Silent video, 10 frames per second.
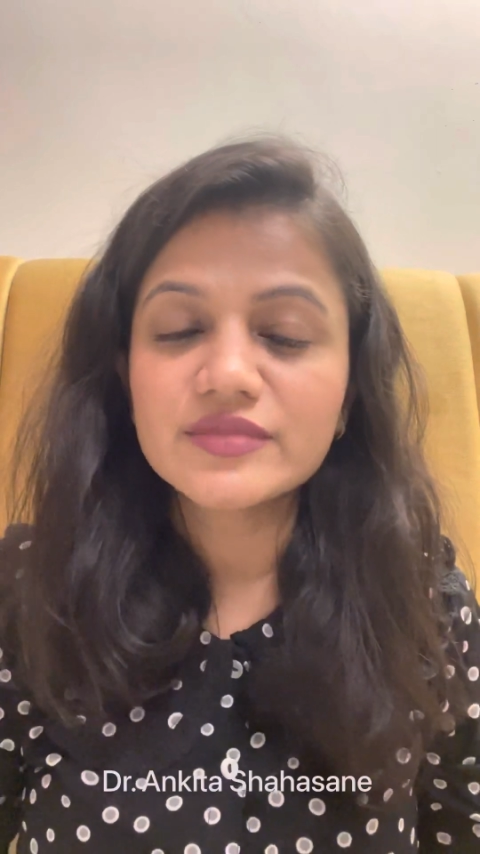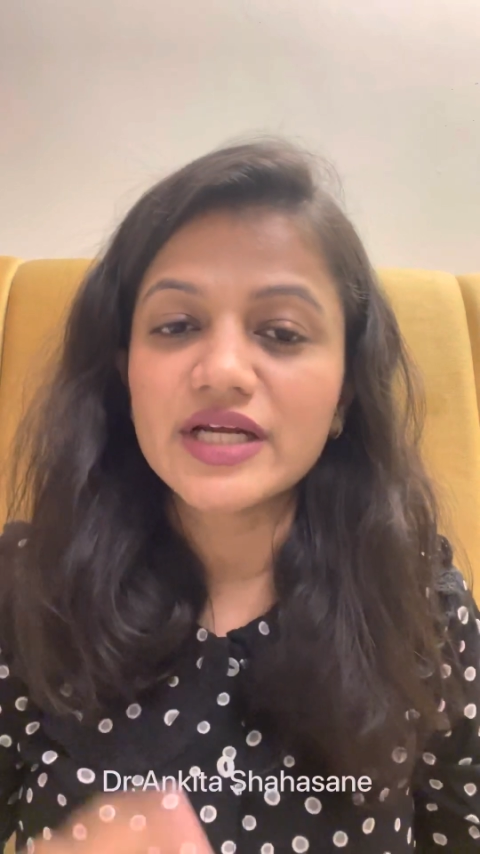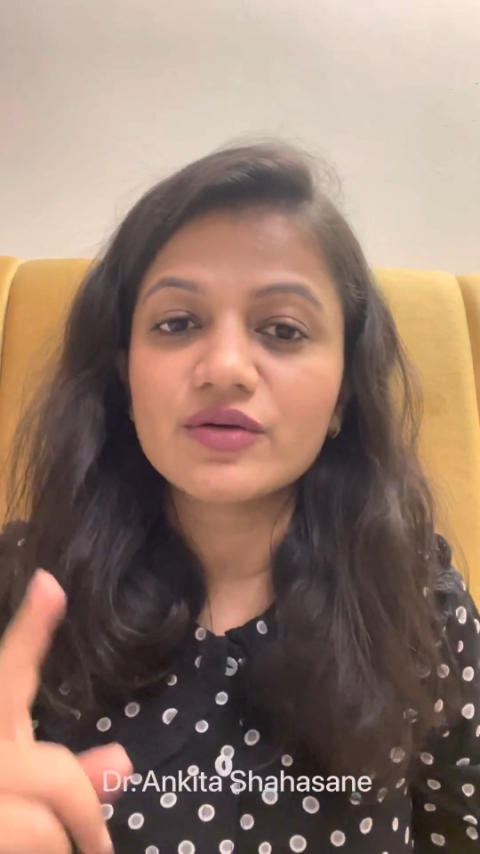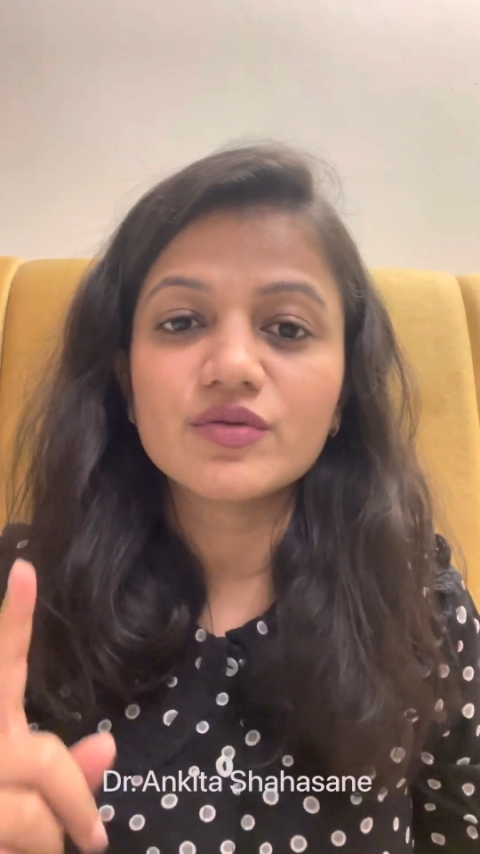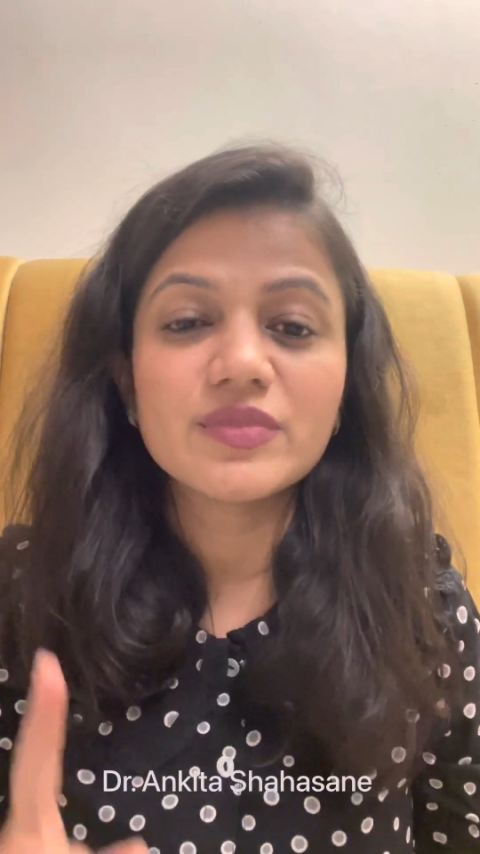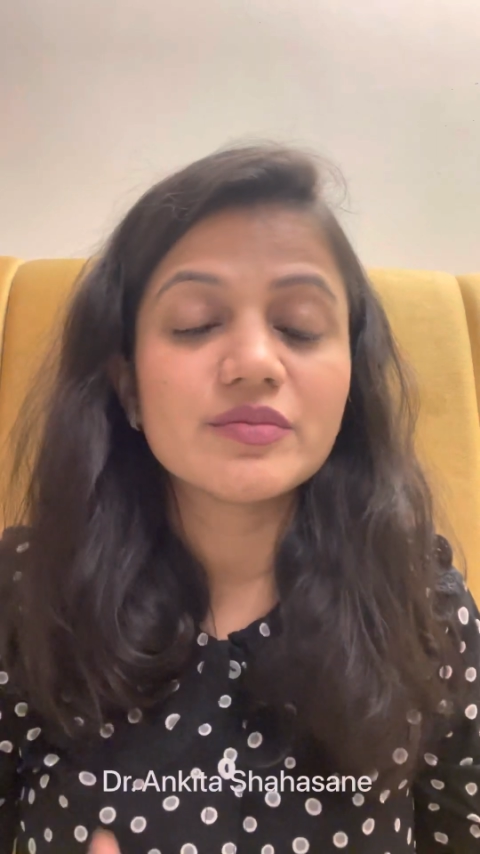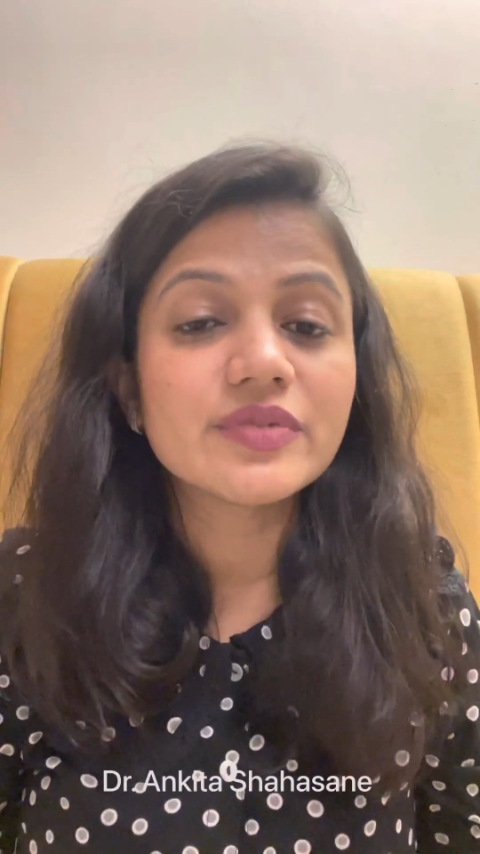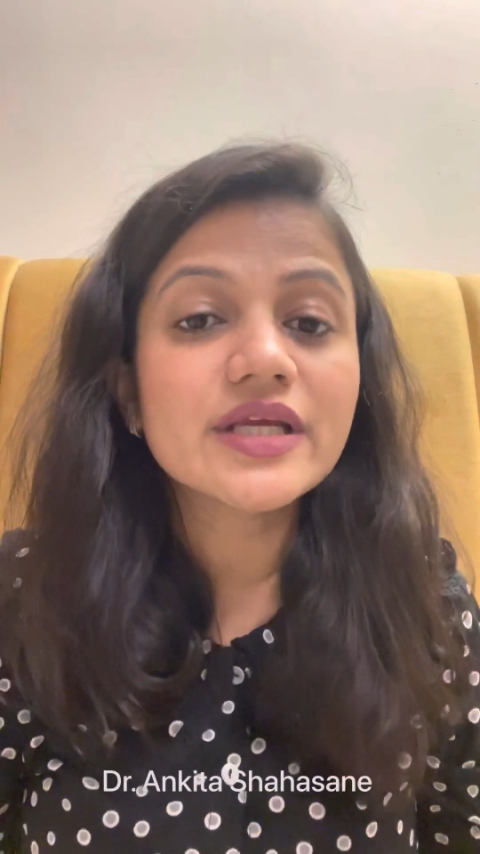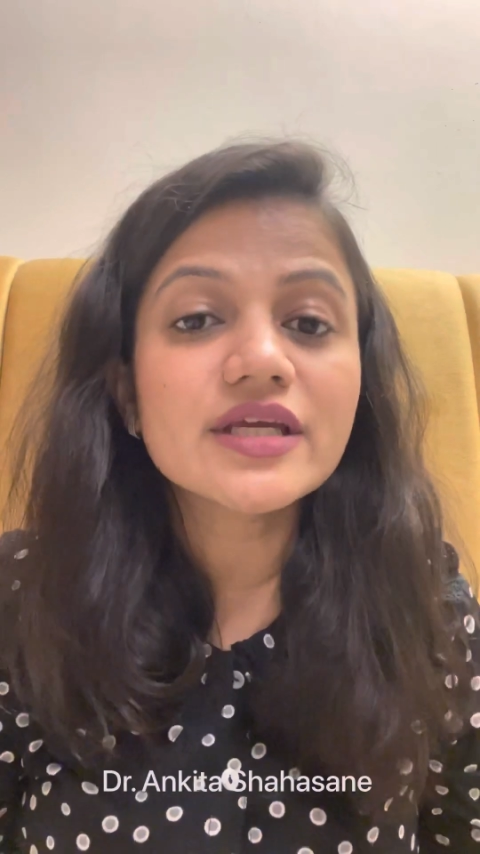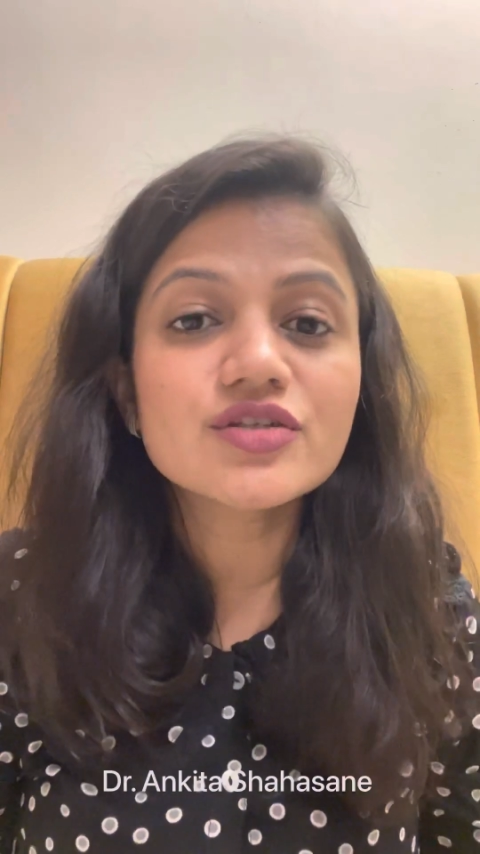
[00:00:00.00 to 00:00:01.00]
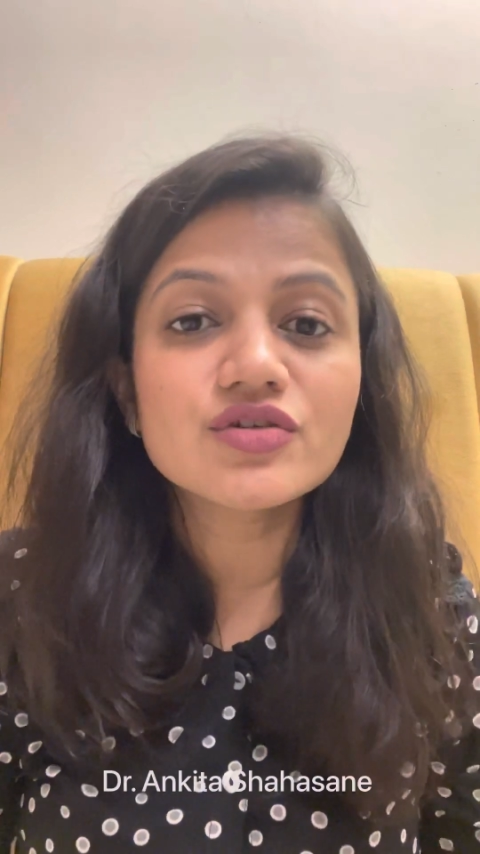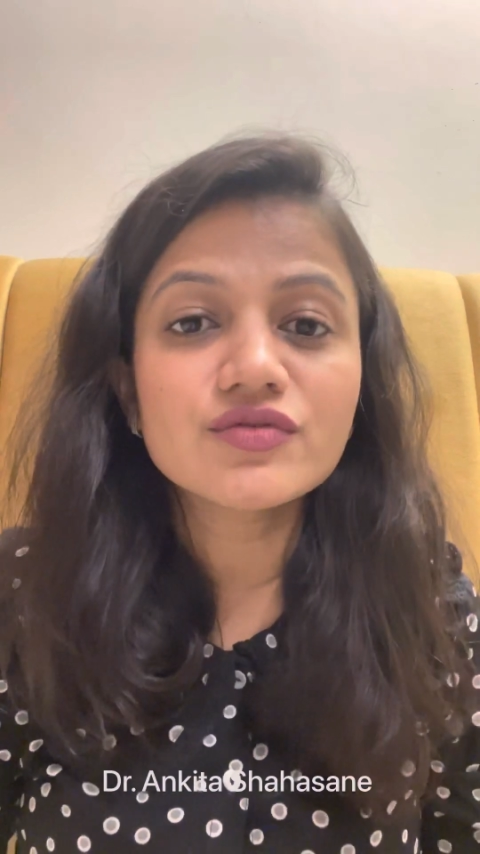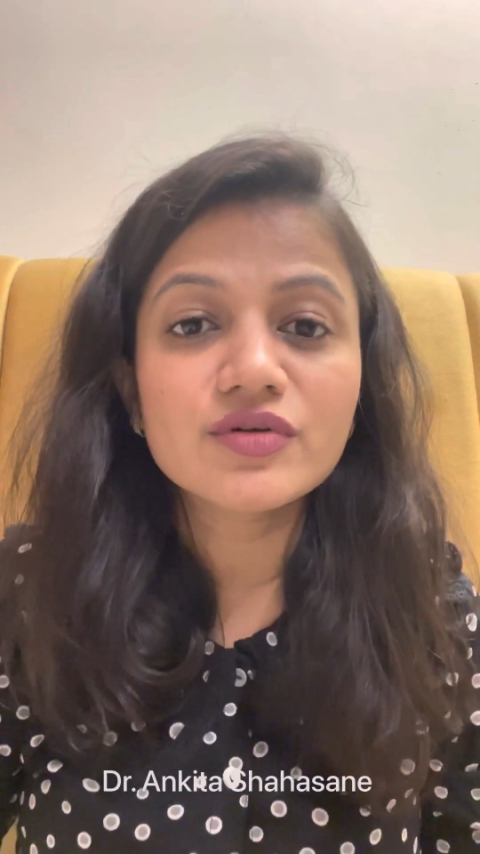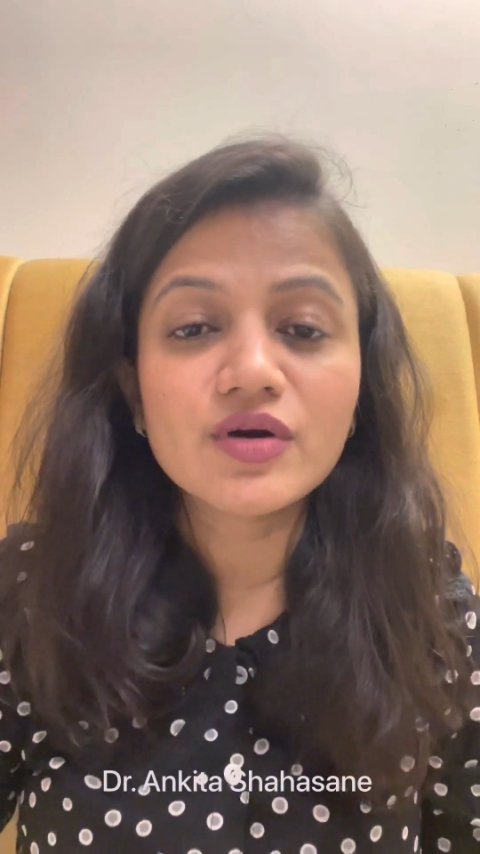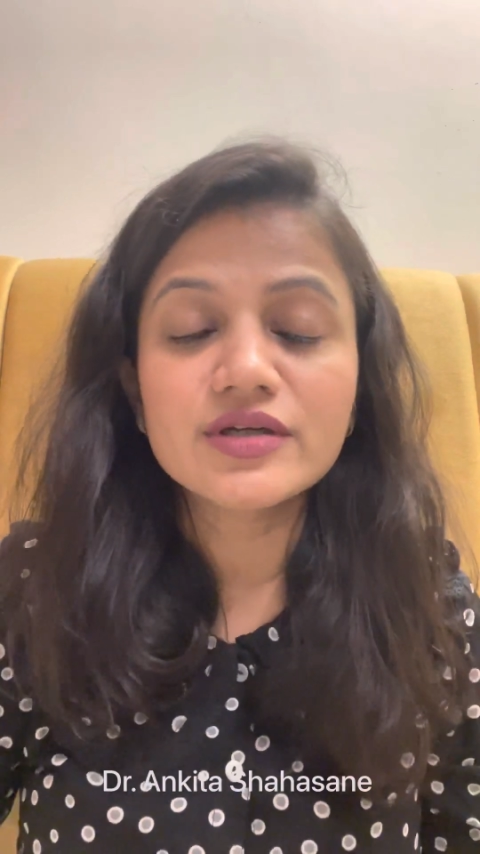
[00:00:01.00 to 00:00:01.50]
that could be breakage of
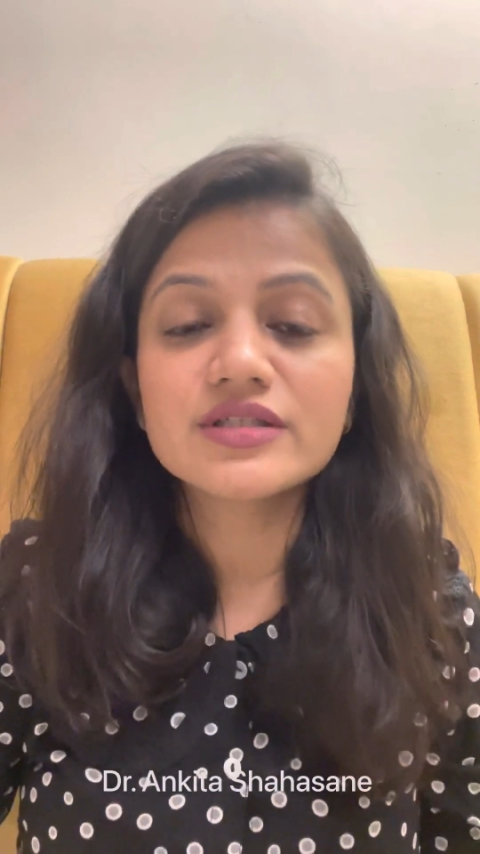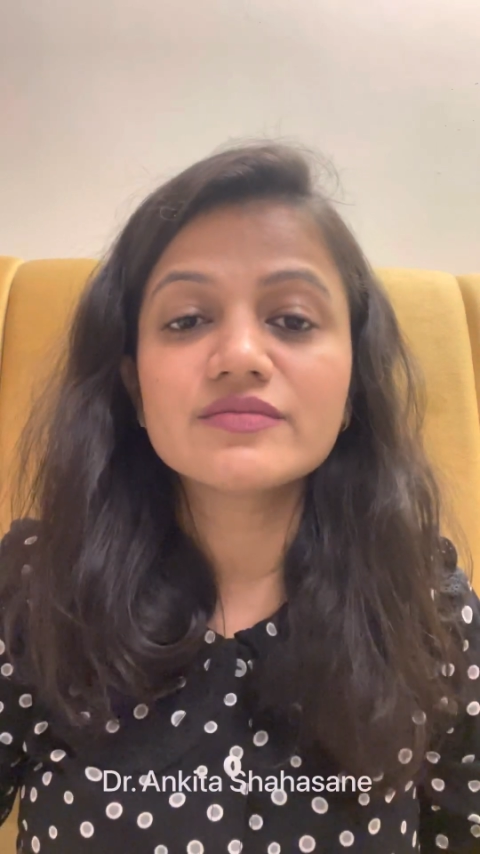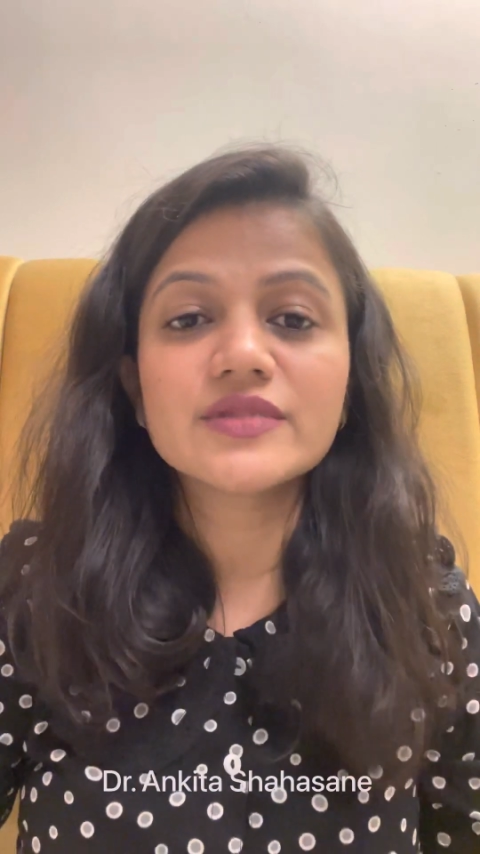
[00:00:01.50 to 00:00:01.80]
condom,